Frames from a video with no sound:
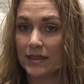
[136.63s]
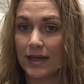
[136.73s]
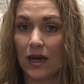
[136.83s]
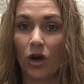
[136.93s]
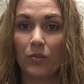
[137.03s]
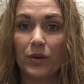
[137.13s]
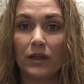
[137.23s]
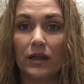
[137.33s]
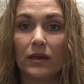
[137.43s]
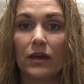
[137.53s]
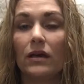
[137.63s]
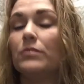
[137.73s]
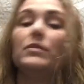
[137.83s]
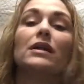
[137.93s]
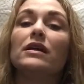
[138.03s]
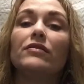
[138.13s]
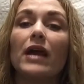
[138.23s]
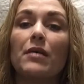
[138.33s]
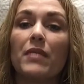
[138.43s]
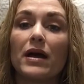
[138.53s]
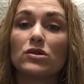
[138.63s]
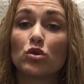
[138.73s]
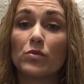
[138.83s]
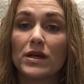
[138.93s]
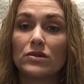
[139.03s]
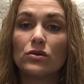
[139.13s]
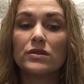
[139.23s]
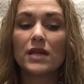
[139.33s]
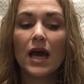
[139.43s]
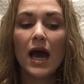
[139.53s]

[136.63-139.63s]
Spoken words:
to help alleviate my sore muscles,